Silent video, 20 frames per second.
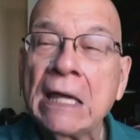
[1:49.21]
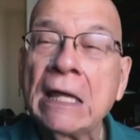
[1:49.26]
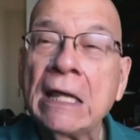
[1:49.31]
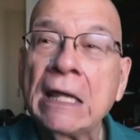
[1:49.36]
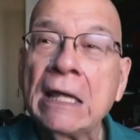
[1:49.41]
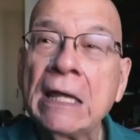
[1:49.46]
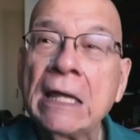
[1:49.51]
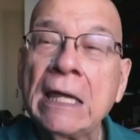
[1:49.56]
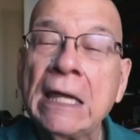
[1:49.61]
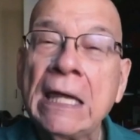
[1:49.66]

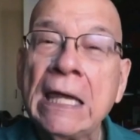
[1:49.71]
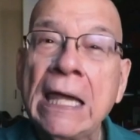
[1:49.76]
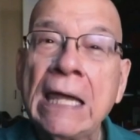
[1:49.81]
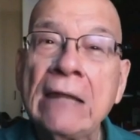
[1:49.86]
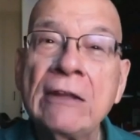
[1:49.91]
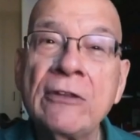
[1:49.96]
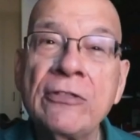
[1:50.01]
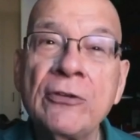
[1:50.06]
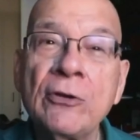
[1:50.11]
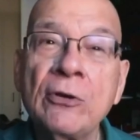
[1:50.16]
And
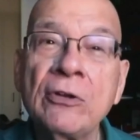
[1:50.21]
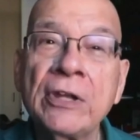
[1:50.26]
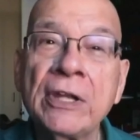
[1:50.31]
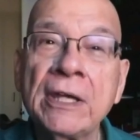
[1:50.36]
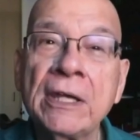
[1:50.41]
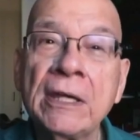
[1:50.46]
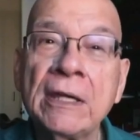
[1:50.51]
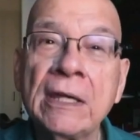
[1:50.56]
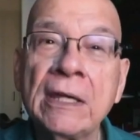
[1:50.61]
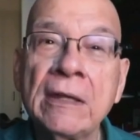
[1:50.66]
then
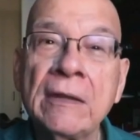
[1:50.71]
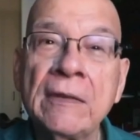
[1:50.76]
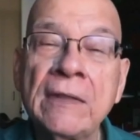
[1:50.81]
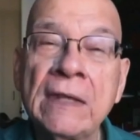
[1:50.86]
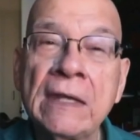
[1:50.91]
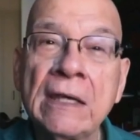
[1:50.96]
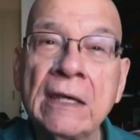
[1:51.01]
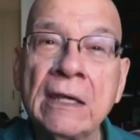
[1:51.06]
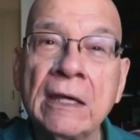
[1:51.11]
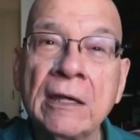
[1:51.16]
thirdly,
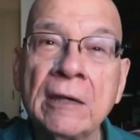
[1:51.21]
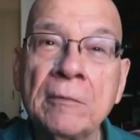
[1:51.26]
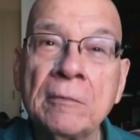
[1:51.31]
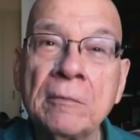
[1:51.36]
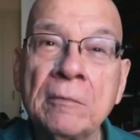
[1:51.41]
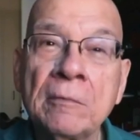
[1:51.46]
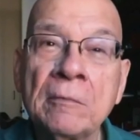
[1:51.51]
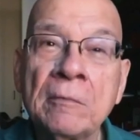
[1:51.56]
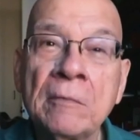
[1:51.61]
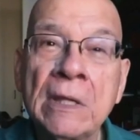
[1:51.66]

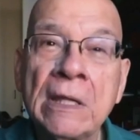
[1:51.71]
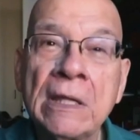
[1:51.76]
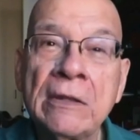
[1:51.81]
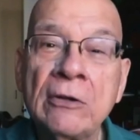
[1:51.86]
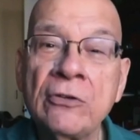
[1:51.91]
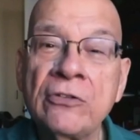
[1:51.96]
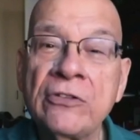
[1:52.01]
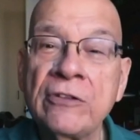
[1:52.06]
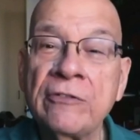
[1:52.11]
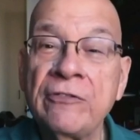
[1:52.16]

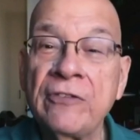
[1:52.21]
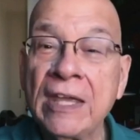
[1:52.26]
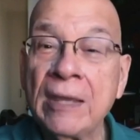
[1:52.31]
there's